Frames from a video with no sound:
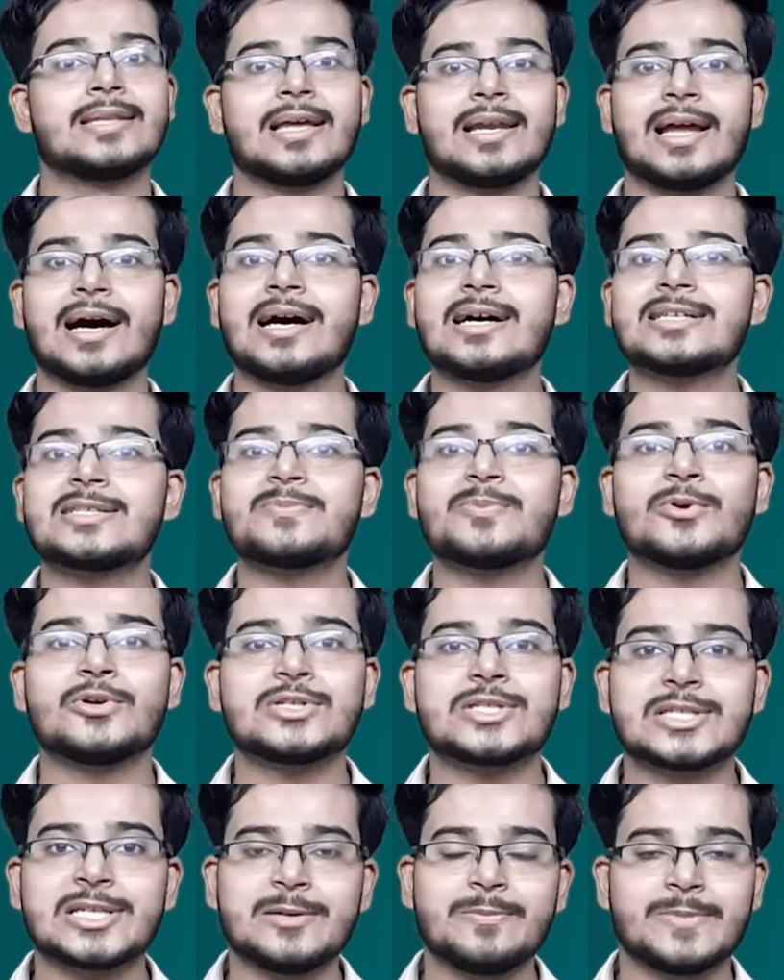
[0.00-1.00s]
The last
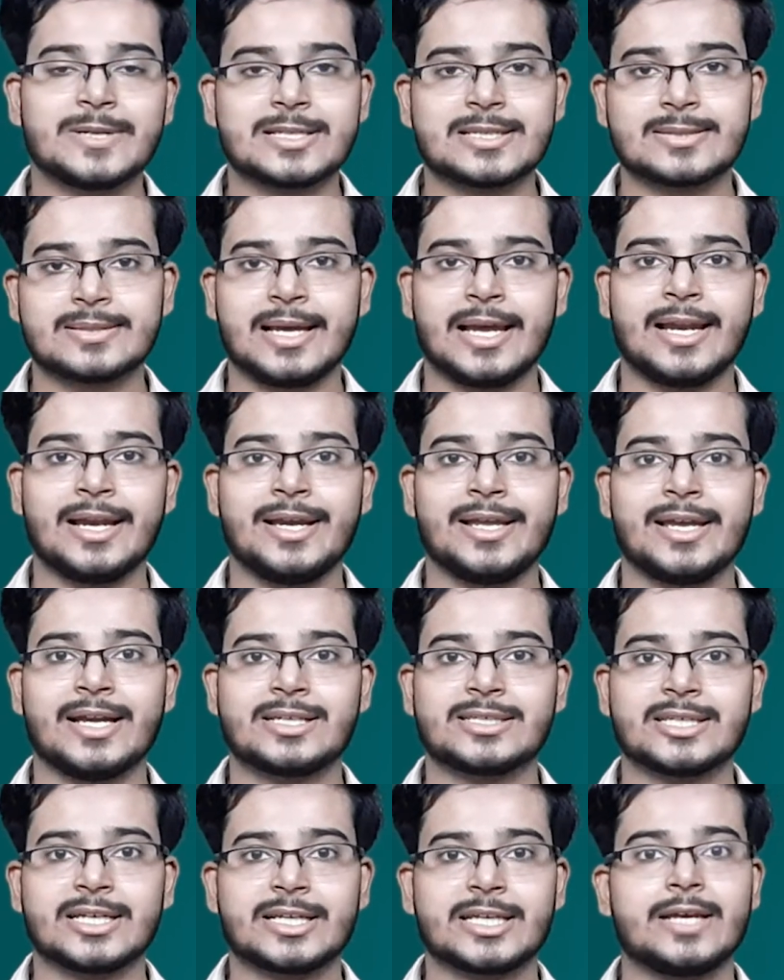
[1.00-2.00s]
positive personality
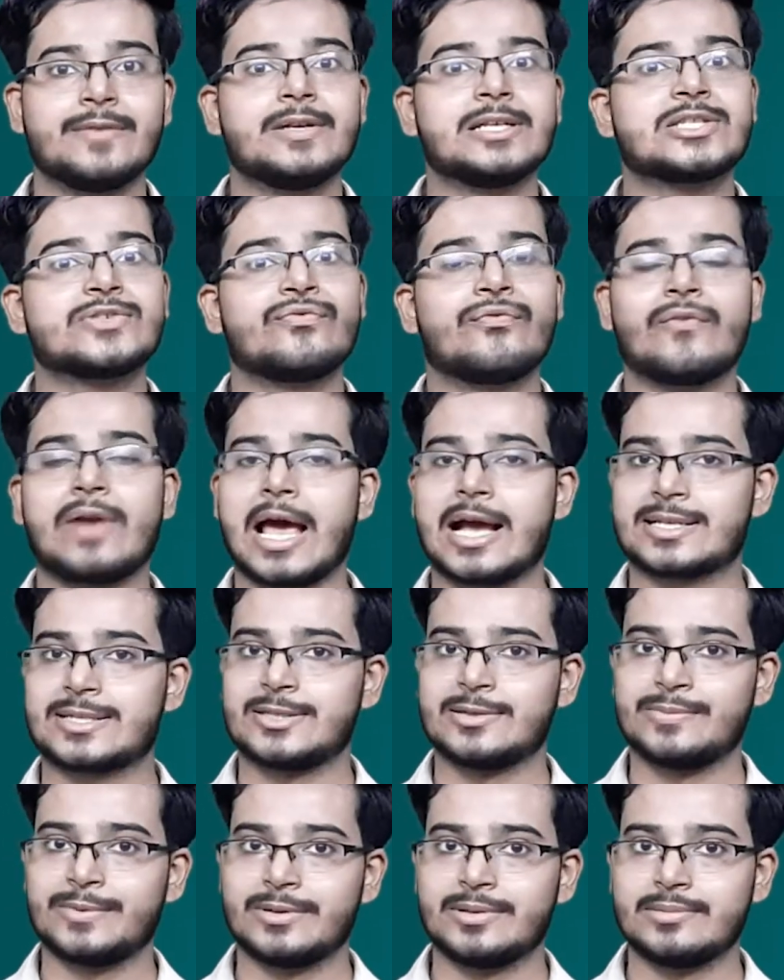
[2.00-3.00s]
adjective is
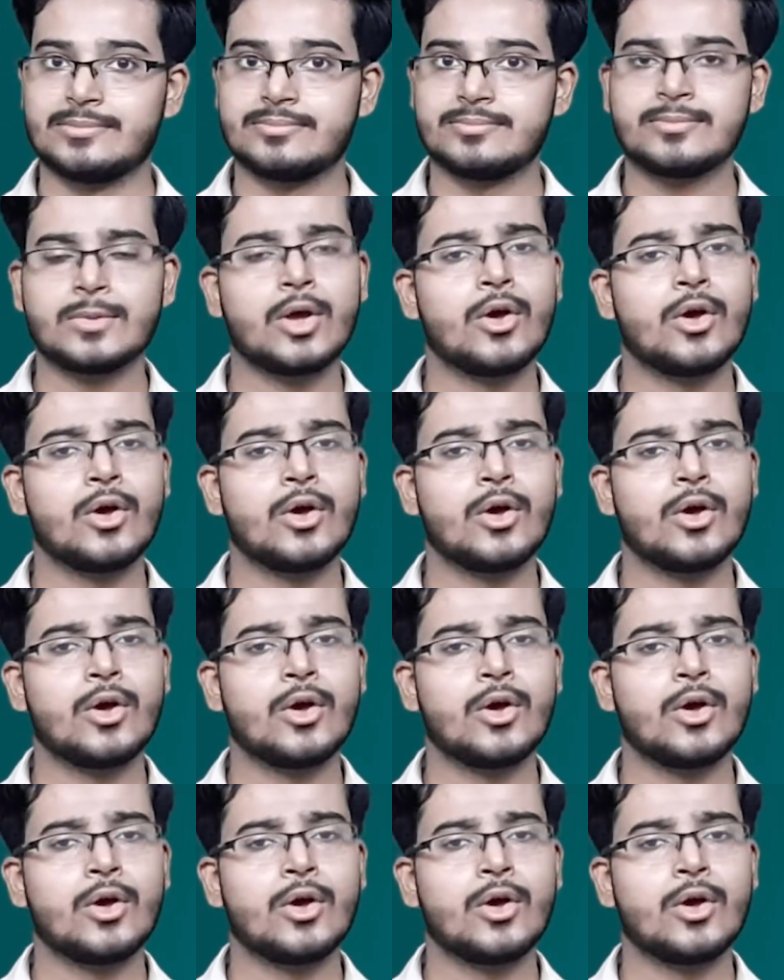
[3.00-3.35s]
flexible.